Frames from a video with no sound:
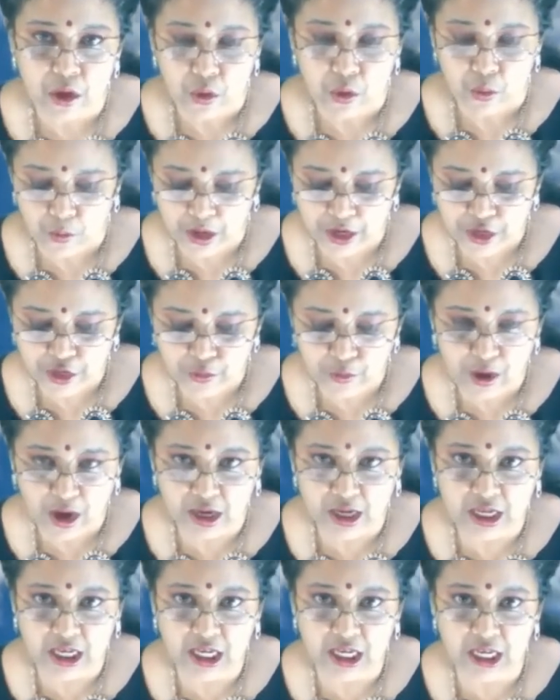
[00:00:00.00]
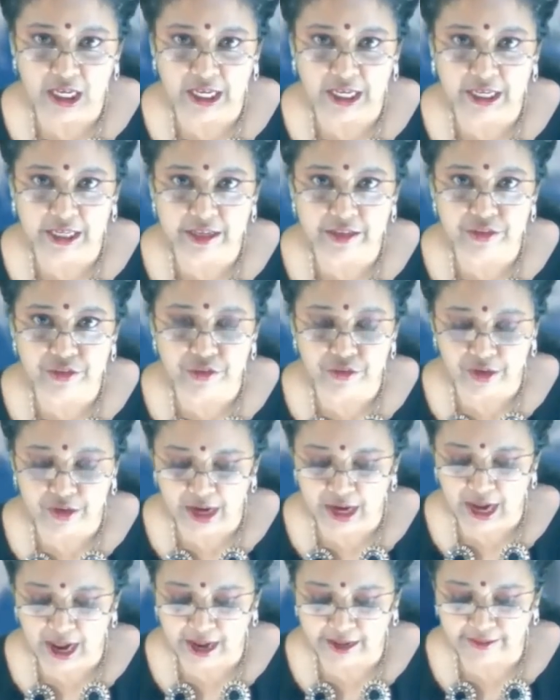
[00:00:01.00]
When you are curling, did you
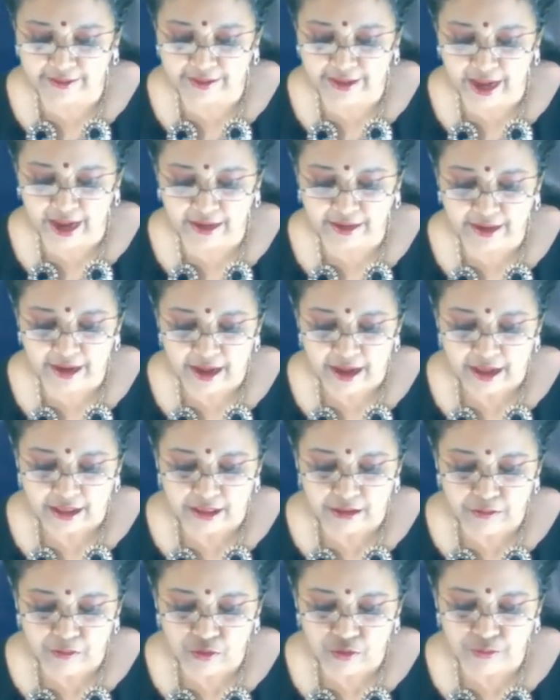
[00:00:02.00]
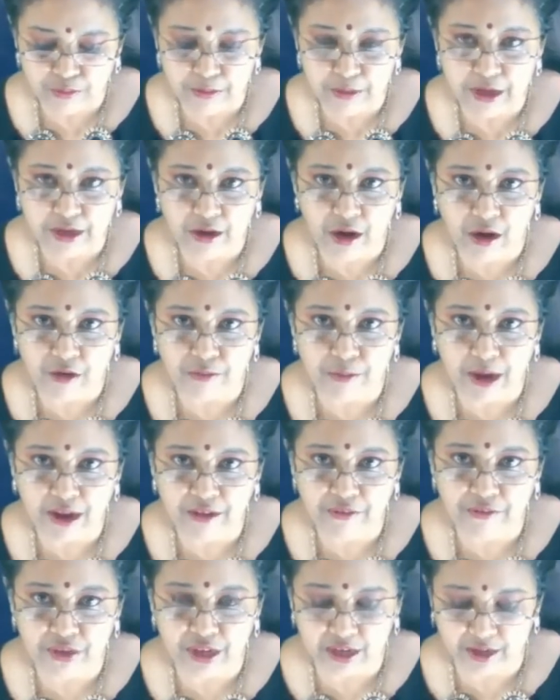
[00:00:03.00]
realize that the movement of my
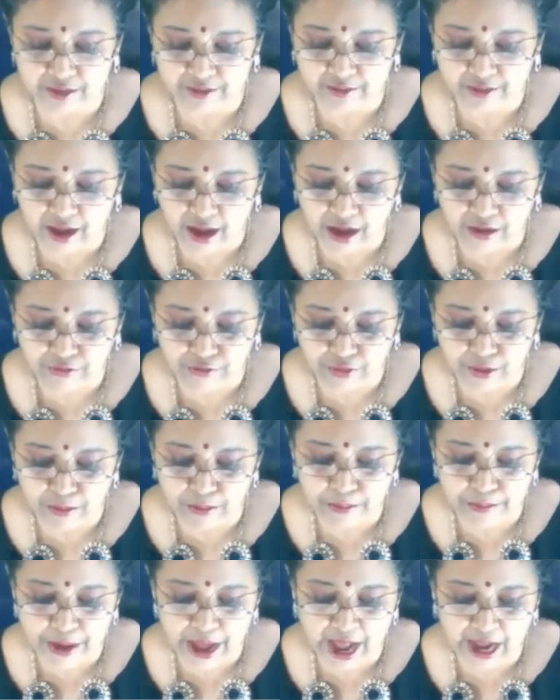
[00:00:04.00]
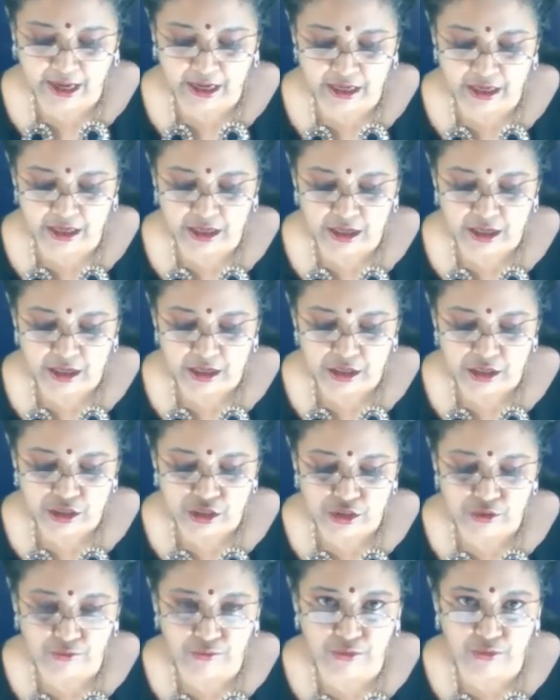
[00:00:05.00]
fingers are from back
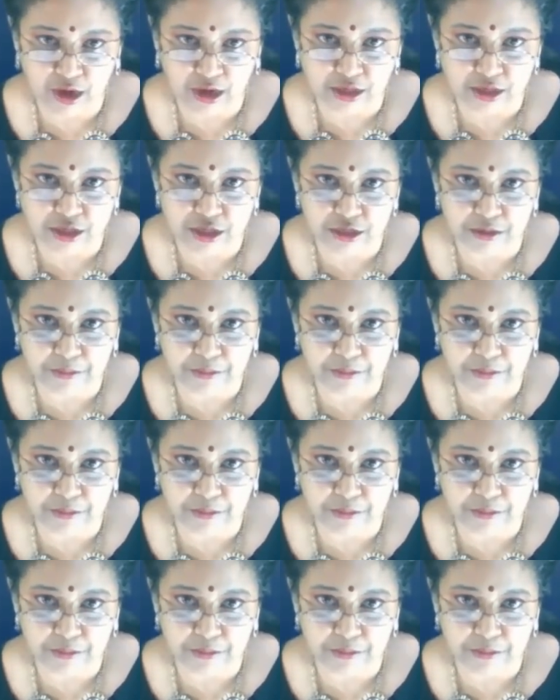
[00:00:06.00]
to front?